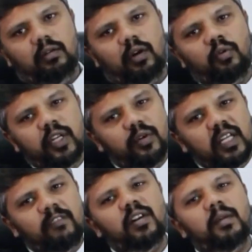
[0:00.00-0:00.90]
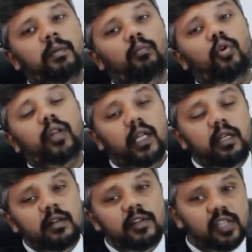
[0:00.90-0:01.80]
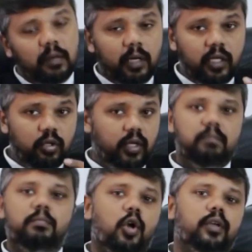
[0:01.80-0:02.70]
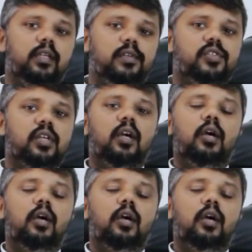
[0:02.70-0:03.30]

How can you develop more interest among your employees